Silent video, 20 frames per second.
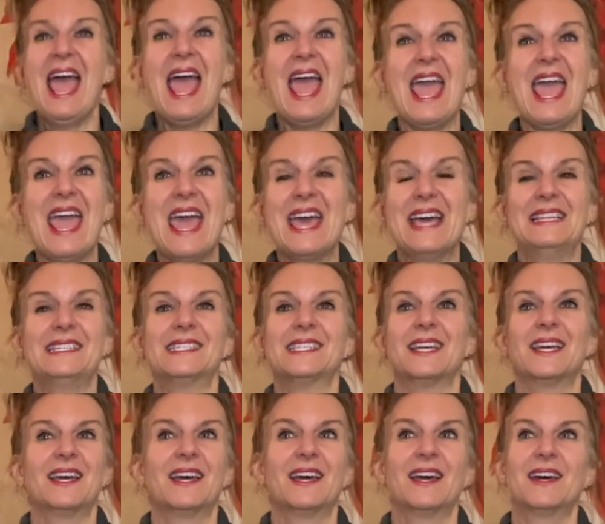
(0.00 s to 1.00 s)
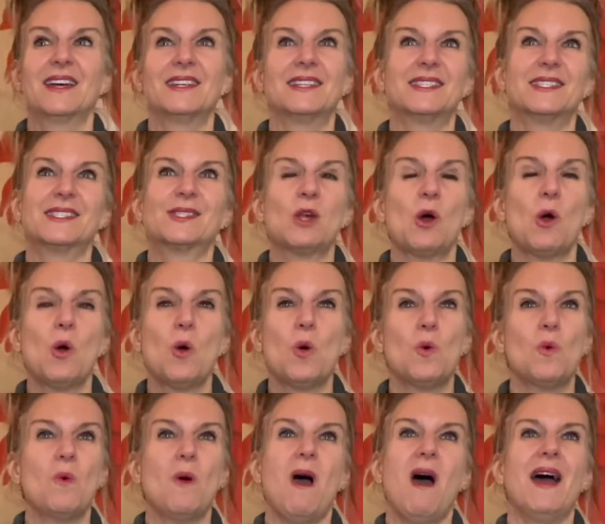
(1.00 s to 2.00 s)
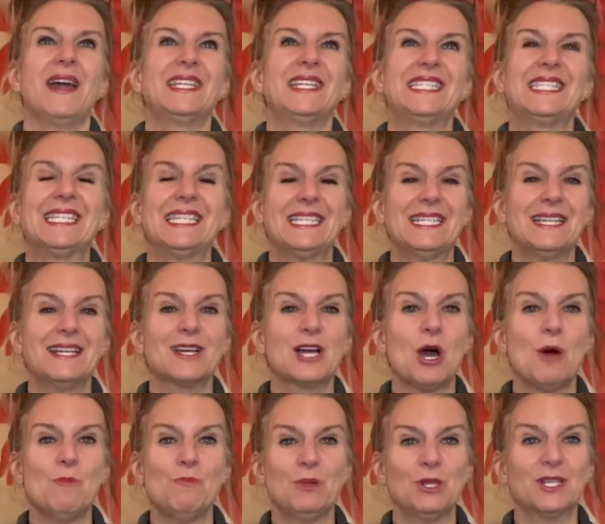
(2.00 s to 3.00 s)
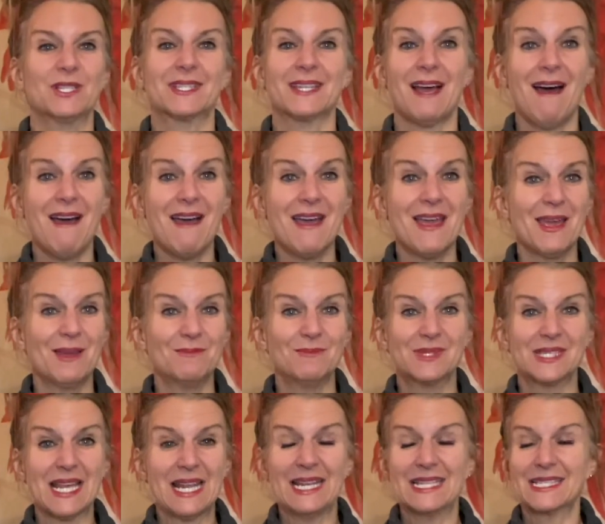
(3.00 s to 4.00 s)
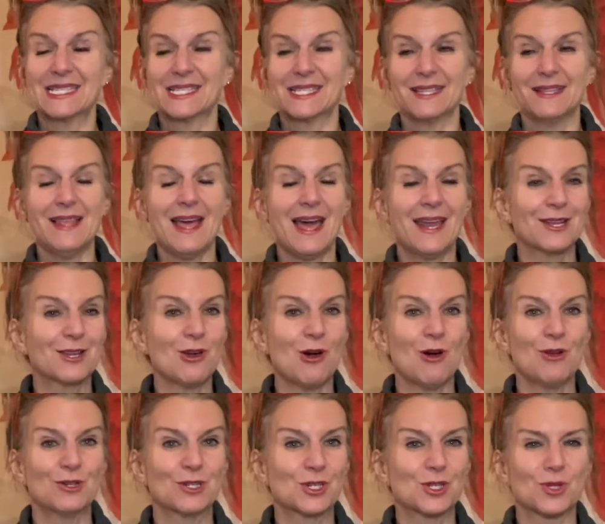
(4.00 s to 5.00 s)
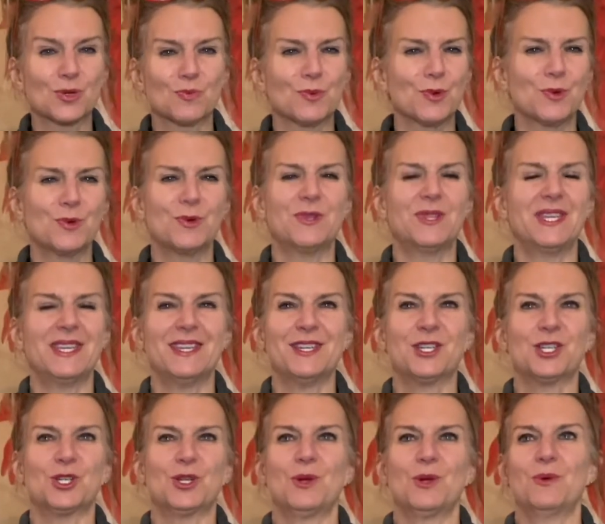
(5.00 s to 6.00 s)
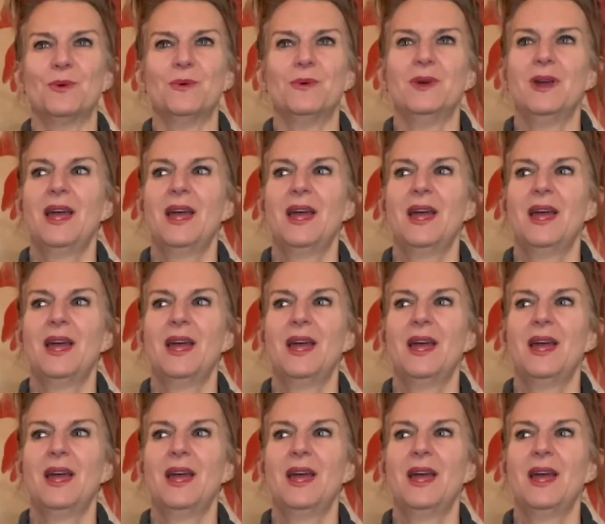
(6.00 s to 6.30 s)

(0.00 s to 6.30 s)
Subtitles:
And so I did it a couple of times and I still hadn't gotten to the root of the issue.